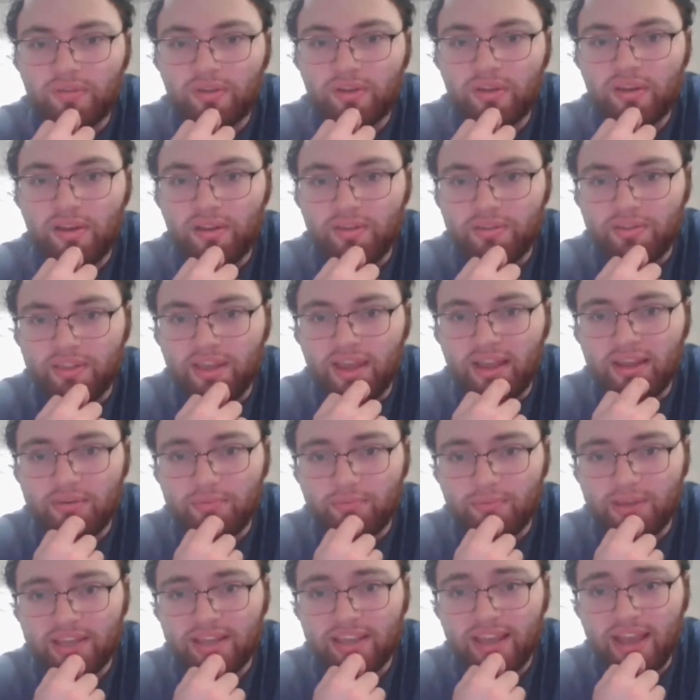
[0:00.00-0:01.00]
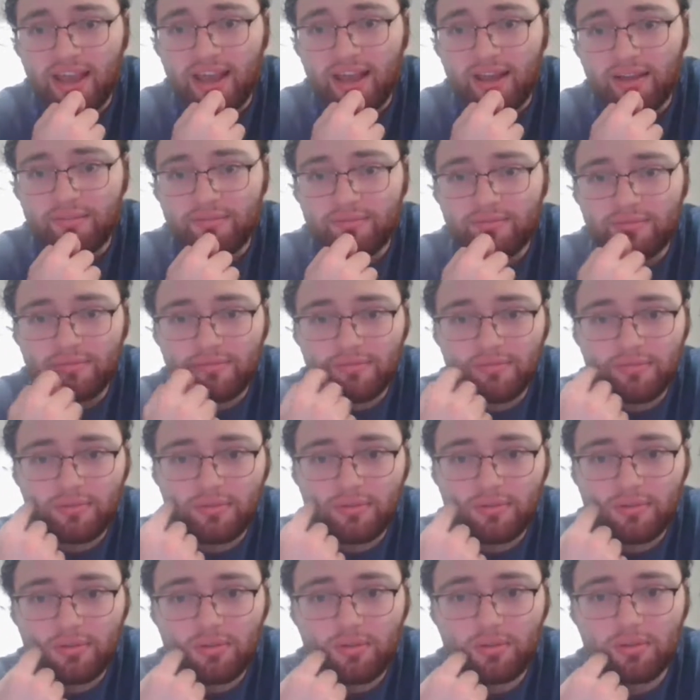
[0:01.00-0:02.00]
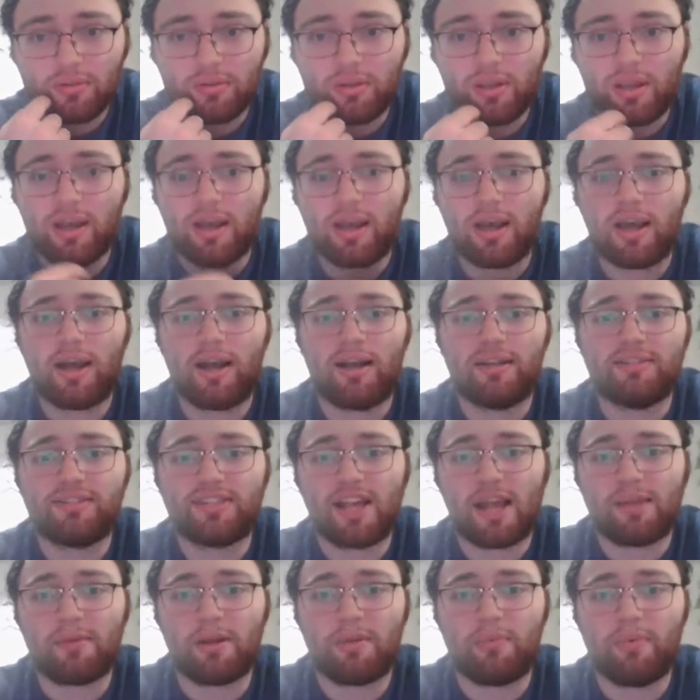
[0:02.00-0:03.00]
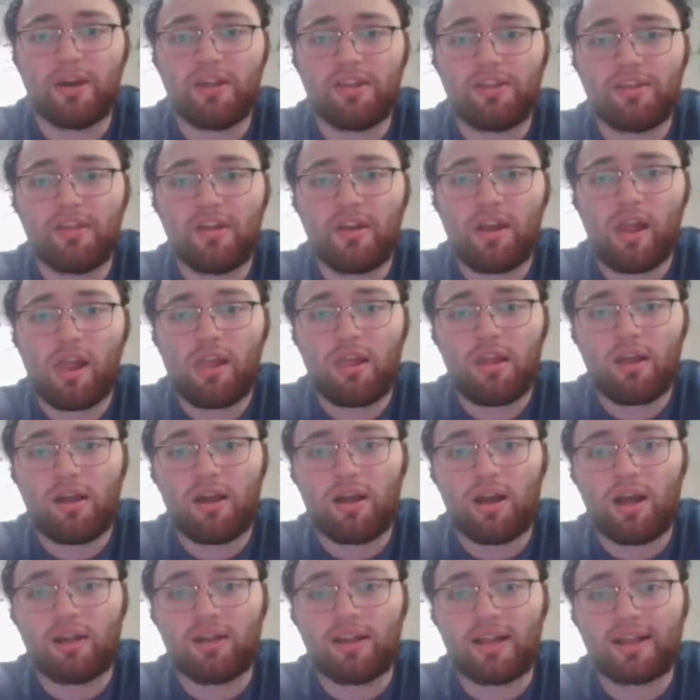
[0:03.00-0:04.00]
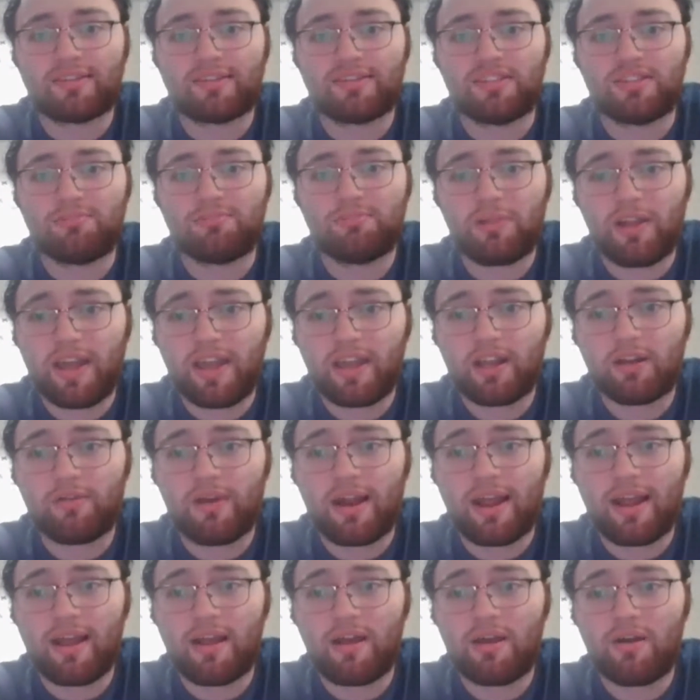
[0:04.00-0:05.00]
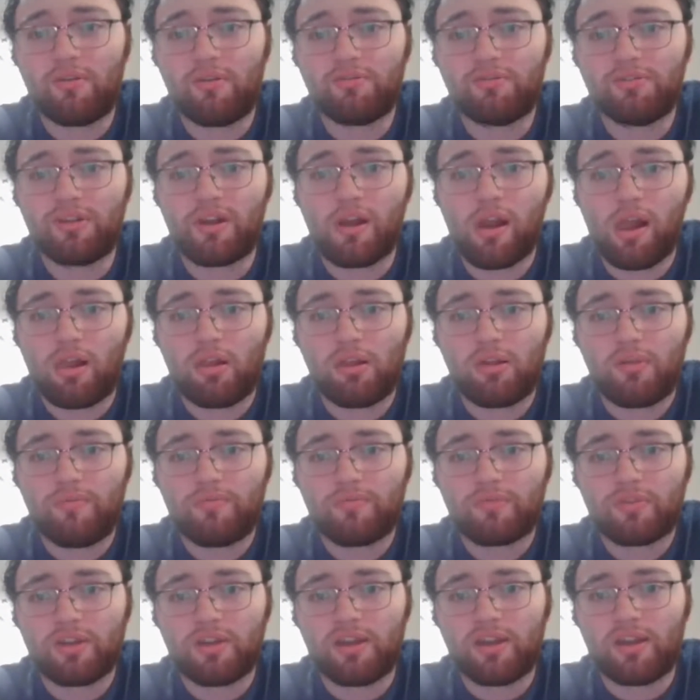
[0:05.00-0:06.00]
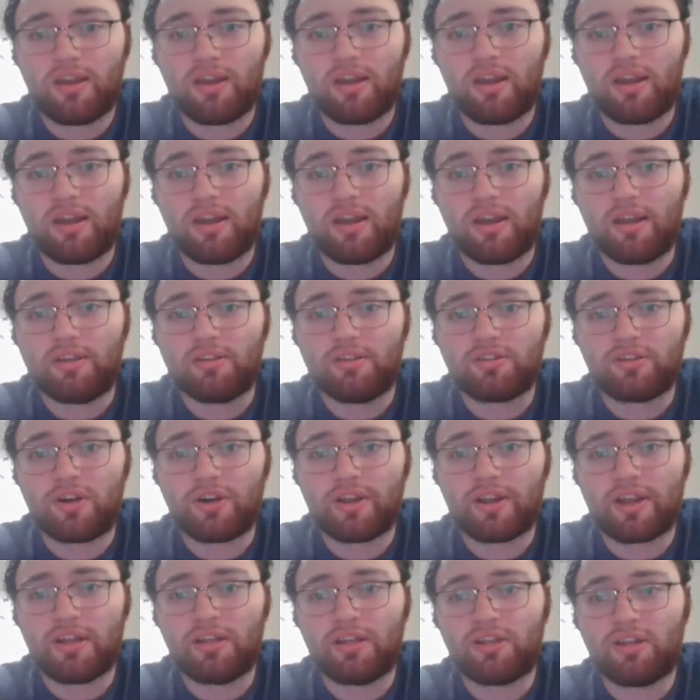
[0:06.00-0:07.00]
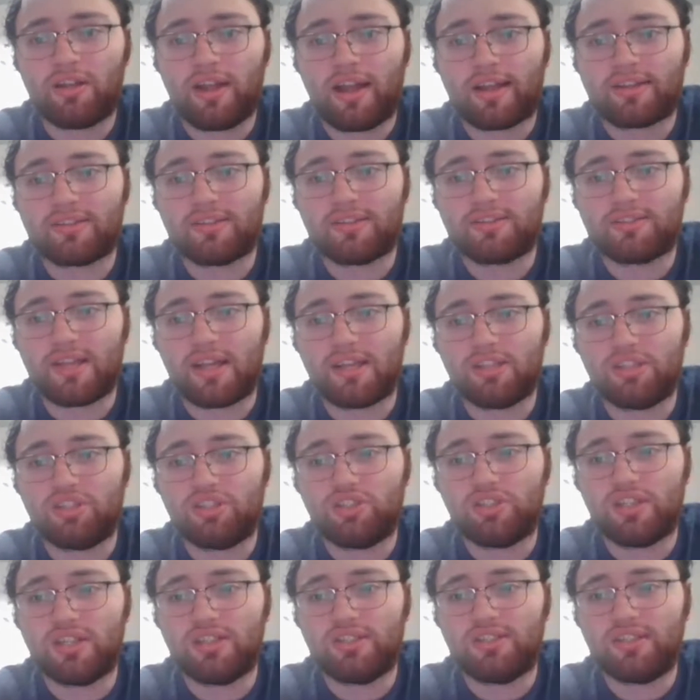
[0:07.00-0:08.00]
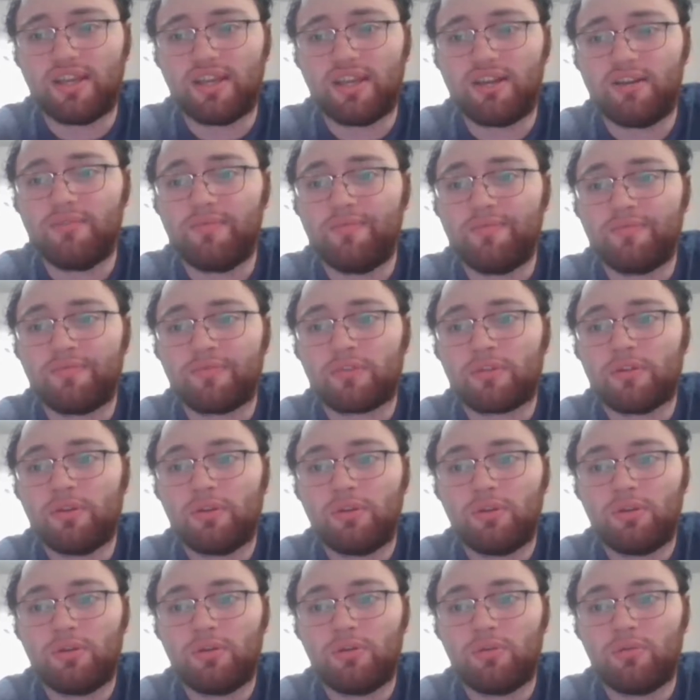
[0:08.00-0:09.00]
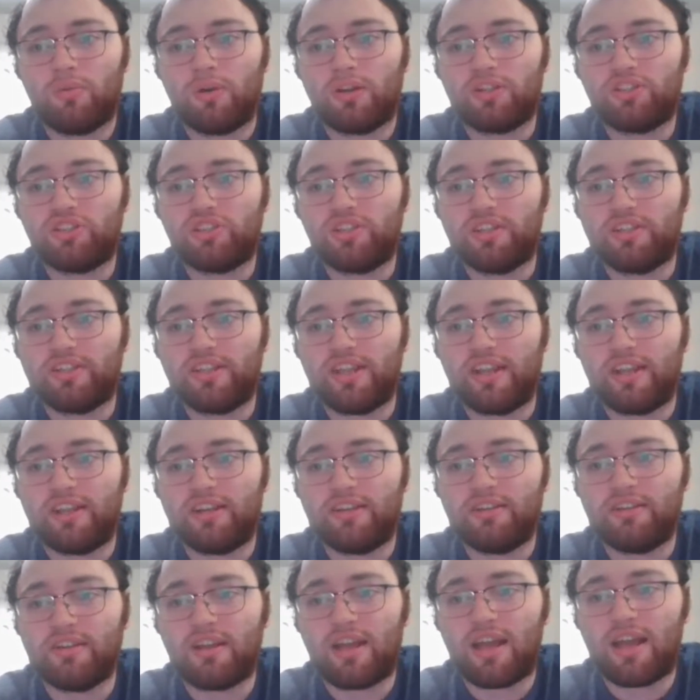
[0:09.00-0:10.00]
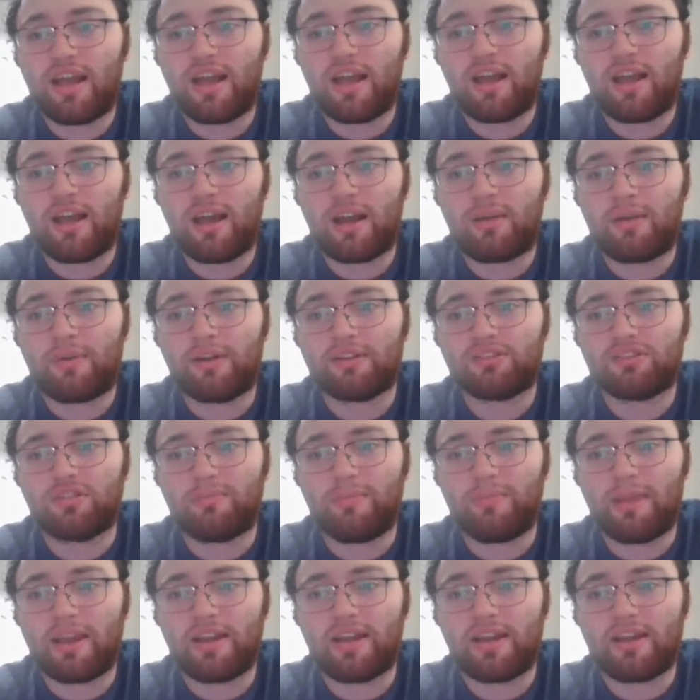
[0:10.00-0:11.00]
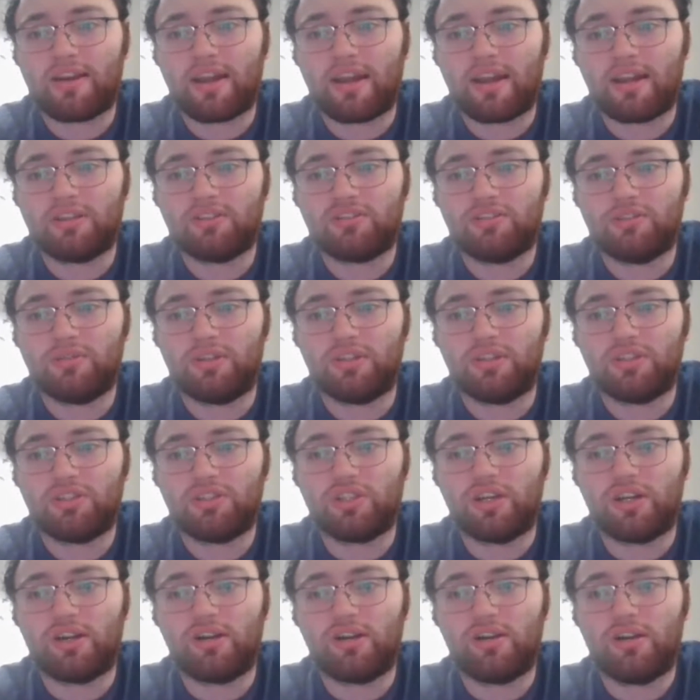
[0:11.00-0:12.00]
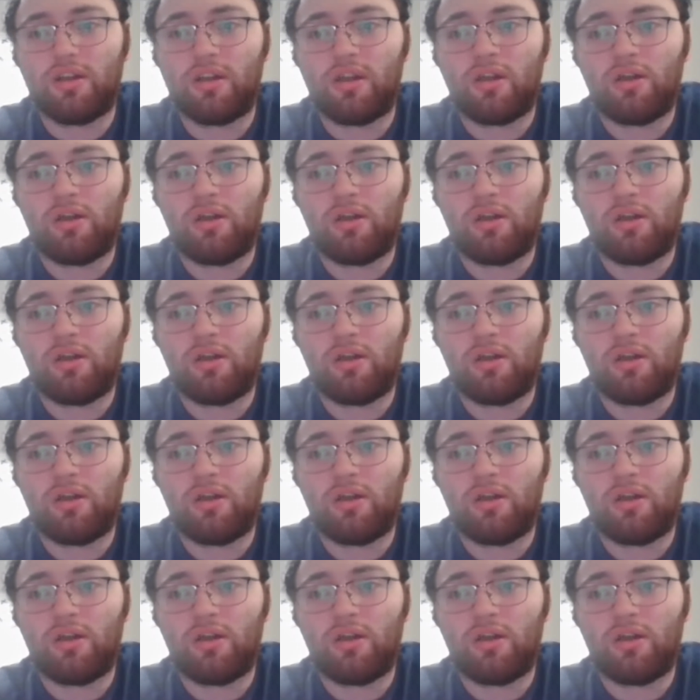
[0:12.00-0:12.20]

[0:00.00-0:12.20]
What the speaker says: And then we got a segment with Alexa's Playground. And during it, Alexa says she did what she did at WrestleMania Night 2 this year.